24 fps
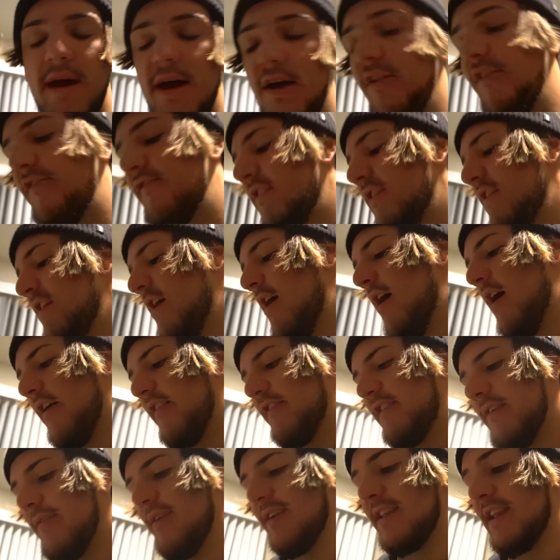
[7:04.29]
mounts,
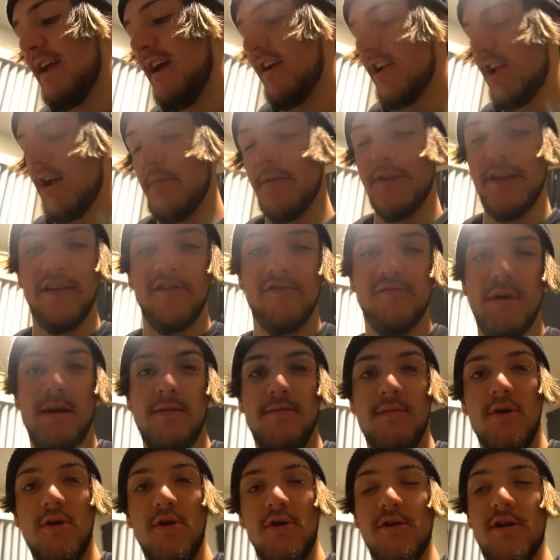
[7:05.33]
stuff like that. A couple things for my
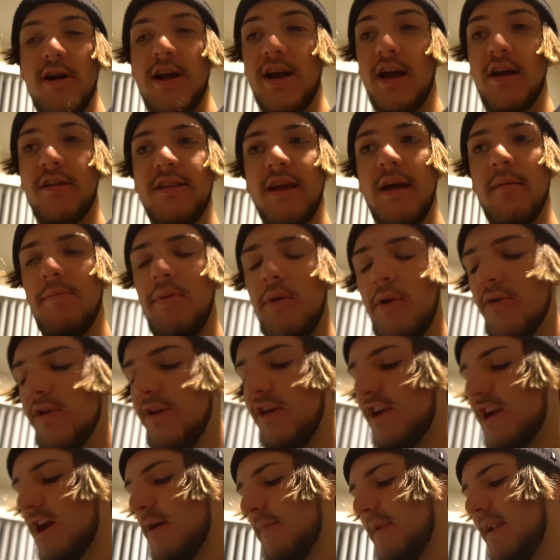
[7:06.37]
motor. I got that
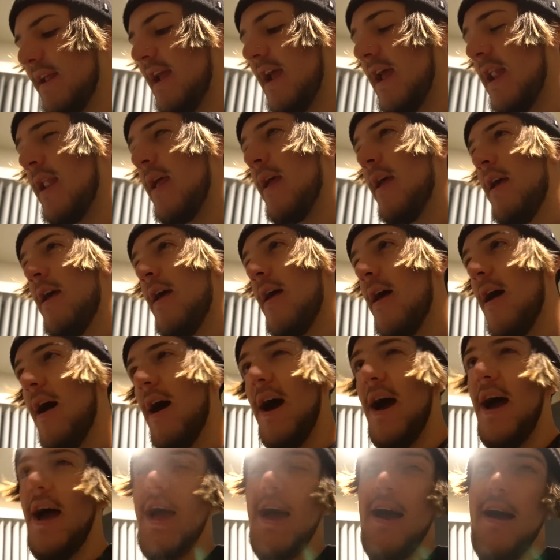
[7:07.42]
pulley coming in.
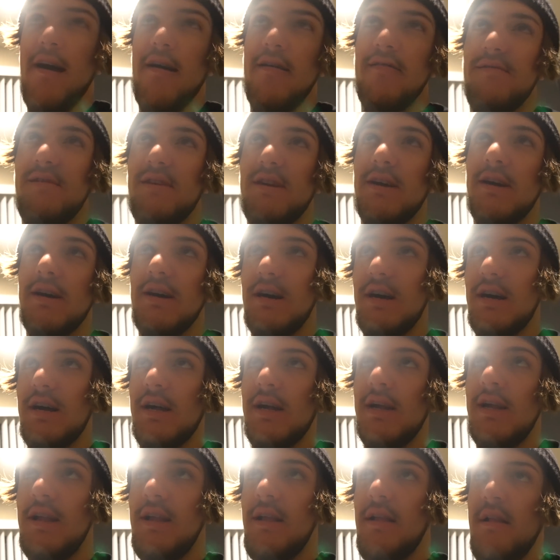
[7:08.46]
I have uh,
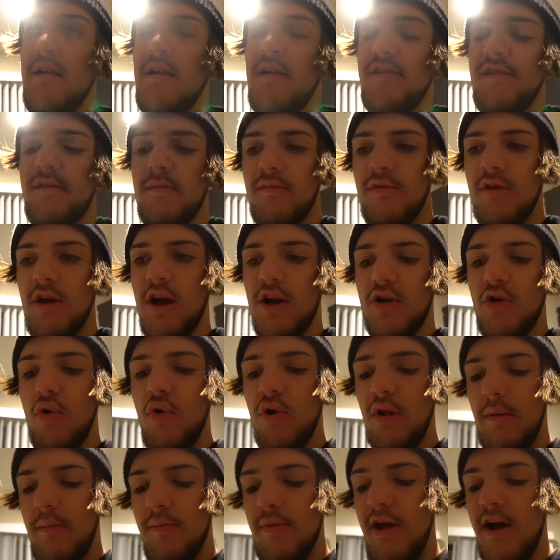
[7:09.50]
some a
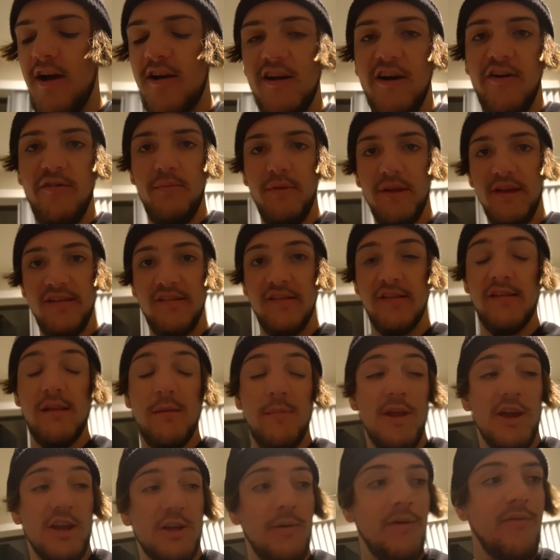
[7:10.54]
coolant block off places. since
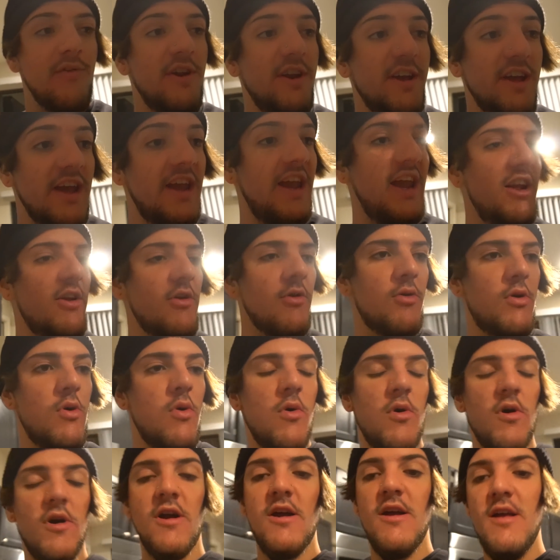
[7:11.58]
I'm not gonna be running a heater
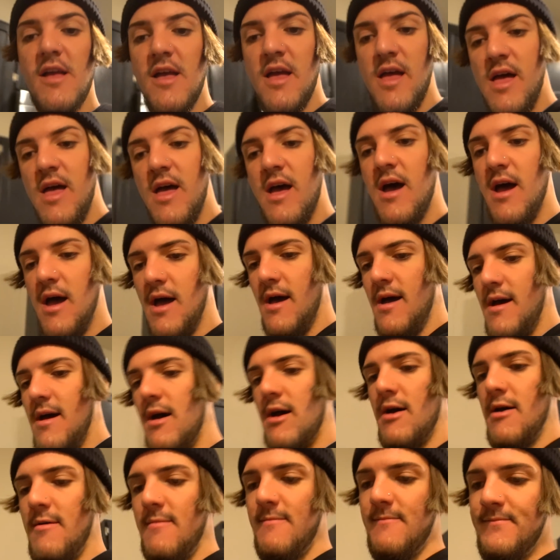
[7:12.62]
core.
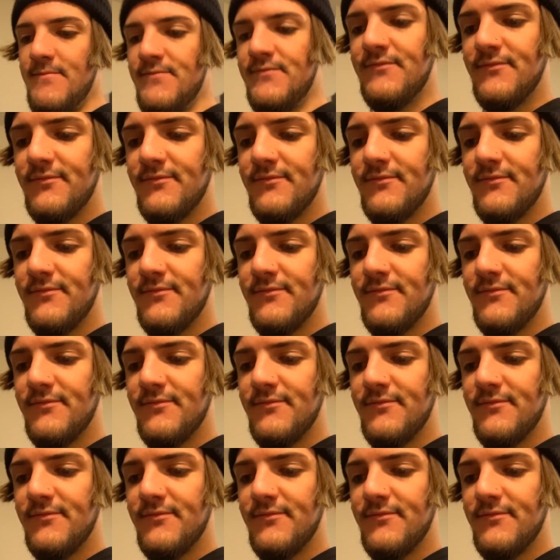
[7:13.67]
Um,